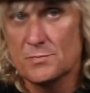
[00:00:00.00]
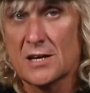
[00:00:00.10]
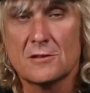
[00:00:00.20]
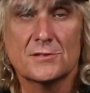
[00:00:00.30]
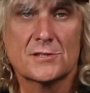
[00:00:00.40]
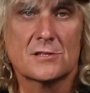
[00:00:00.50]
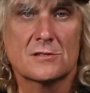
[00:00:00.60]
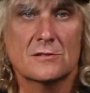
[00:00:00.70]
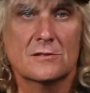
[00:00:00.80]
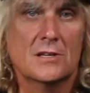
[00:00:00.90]
back on the
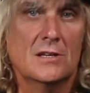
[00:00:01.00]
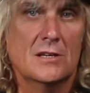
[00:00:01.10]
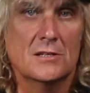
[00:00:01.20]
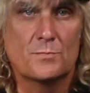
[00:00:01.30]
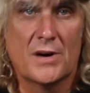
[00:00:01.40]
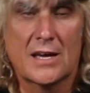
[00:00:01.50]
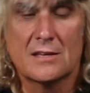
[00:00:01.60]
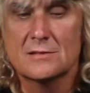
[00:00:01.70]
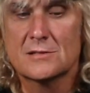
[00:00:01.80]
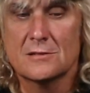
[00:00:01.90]
Suzuki. He's
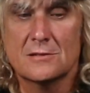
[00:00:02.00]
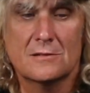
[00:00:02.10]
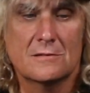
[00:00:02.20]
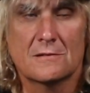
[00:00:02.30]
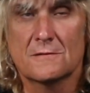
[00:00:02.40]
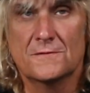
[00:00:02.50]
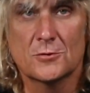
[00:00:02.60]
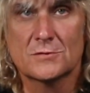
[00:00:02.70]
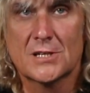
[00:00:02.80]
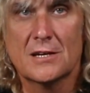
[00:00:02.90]
back into the
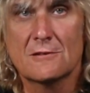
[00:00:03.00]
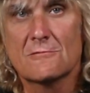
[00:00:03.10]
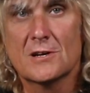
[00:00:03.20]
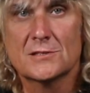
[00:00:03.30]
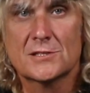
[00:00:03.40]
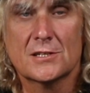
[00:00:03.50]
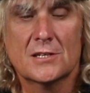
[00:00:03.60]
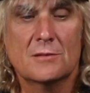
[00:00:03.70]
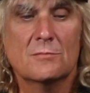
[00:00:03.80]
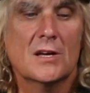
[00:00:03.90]
Phil Tate and Run
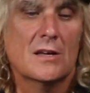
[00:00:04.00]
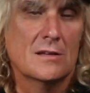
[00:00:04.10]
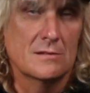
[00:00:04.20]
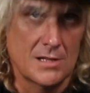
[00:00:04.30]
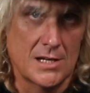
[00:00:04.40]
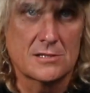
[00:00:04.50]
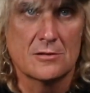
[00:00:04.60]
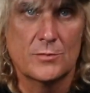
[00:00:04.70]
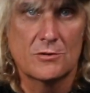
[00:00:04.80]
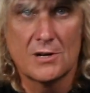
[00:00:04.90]
team. Last
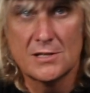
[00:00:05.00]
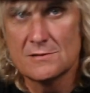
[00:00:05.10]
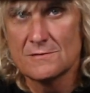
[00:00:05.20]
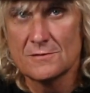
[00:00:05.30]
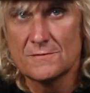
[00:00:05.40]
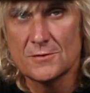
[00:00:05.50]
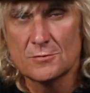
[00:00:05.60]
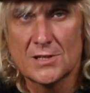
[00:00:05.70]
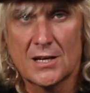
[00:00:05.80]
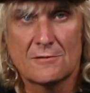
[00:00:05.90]
time he raced for a
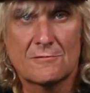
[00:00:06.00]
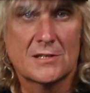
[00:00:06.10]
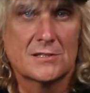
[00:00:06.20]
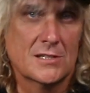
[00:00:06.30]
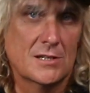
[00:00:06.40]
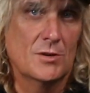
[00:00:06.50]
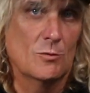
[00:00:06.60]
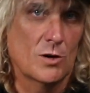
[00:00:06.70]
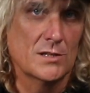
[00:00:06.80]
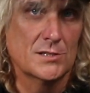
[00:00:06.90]
Phil Tate and Run team,
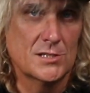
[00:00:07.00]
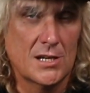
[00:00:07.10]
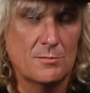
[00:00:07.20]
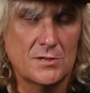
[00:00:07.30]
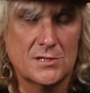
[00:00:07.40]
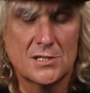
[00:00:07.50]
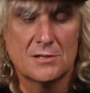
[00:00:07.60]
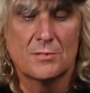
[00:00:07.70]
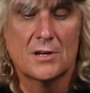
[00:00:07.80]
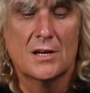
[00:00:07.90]
he won the
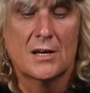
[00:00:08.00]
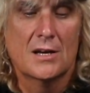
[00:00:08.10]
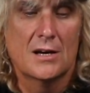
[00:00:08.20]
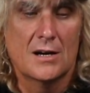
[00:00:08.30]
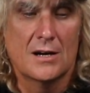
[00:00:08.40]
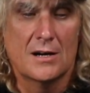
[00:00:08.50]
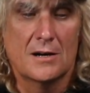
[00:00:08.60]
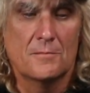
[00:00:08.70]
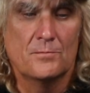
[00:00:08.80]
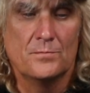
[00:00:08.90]
championship.
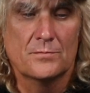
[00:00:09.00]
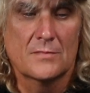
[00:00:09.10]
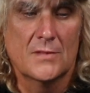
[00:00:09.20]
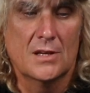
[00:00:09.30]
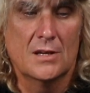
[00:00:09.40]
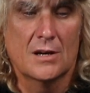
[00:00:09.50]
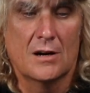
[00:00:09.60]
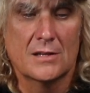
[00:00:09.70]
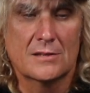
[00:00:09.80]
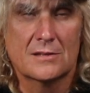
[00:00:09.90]

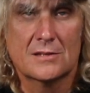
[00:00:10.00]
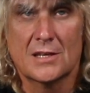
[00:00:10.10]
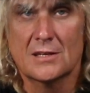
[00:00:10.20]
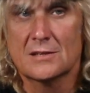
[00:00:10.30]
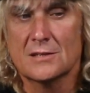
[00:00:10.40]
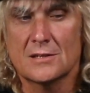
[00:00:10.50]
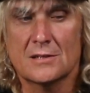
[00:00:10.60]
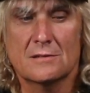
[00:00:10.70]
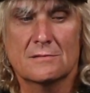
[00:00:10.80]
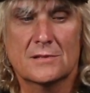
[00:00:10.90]
I think
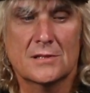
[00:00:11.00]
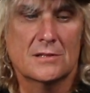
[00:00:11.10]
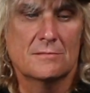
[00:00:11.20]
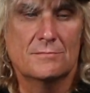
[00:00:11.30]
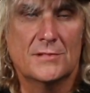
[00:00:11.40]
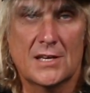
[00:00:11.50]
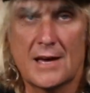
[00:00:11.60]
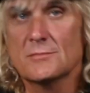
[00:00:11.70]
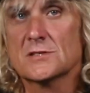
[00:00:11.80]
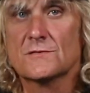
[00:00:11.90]
the
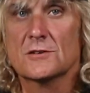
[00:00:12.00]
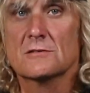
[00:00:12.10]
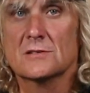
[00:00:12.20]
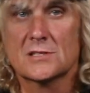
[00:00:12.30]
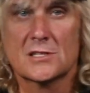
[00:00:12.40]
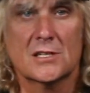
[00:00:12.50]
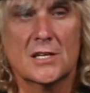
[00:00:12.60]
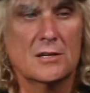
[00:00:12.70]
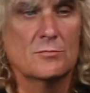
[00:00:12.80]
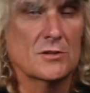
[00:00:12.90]
atmosphere in the
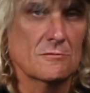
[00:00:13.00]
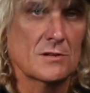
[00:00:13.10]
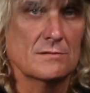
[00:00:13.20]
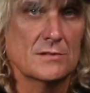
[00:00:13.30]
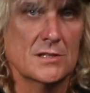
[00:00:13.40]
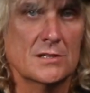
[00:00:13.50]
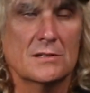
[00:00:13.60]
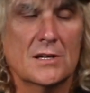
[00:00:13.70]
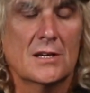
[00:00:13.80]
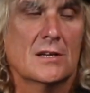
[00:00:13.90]
team, the